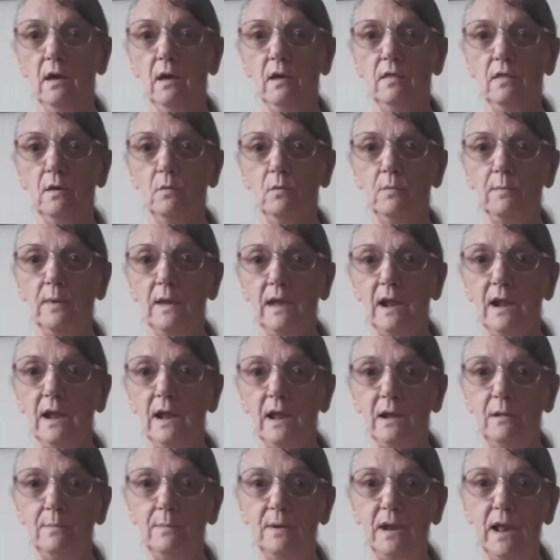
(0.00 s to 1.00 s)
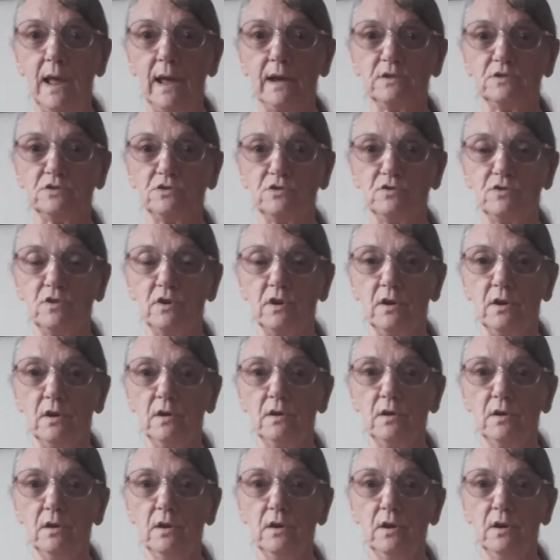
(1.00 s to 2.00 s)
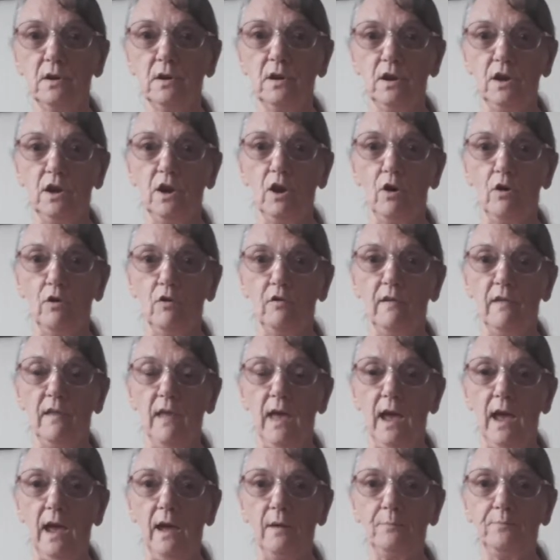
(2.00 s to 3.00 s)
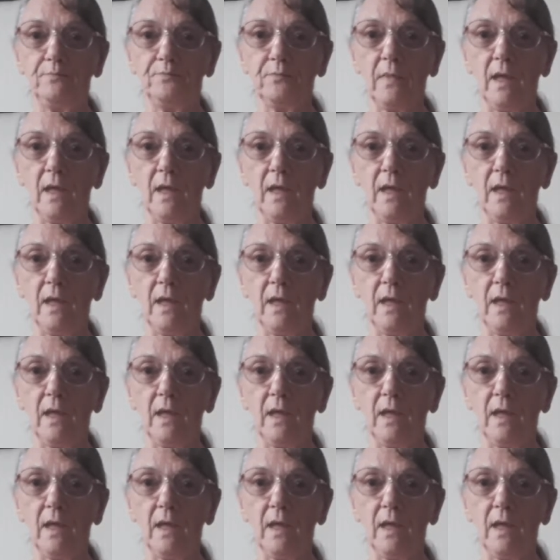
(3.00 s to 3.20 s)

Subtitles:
there would be a little bit extra yarn there.